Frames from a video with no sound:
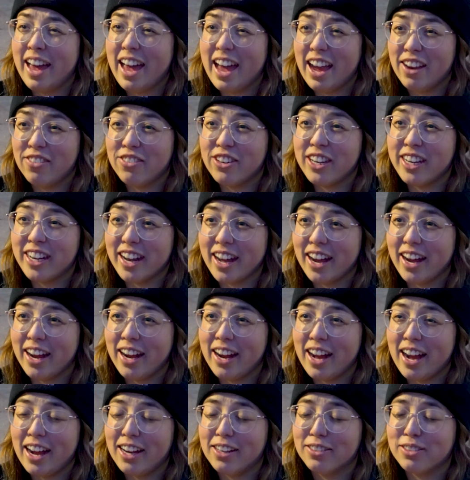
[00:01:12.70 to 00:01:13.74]
Every
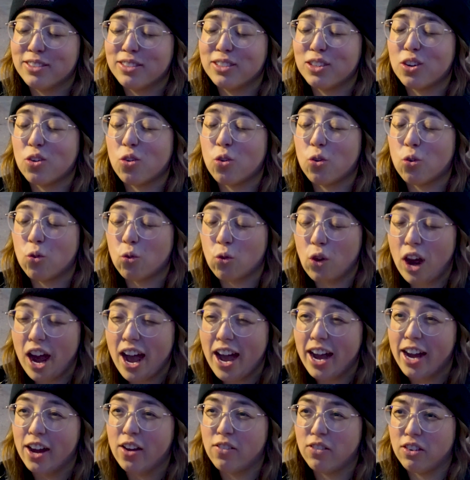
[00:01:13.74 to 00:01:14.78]
night, I used to
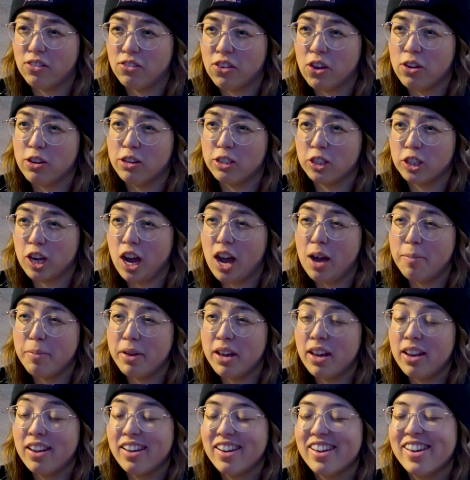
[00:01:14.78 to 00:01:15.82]
cry over Photoshop.
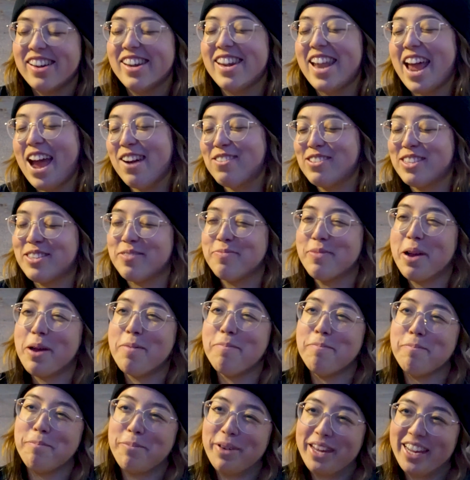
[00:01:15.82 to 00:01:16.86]
Now it's my
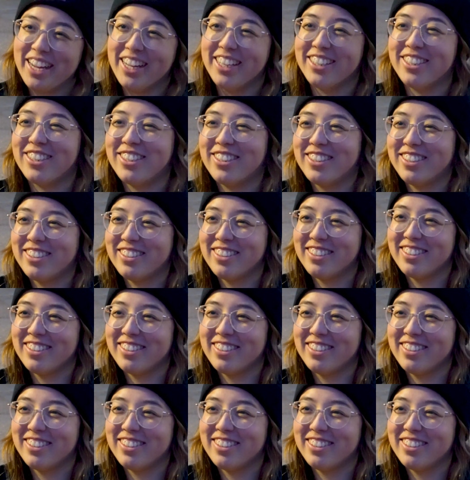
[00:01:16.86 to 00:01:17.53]
bitch.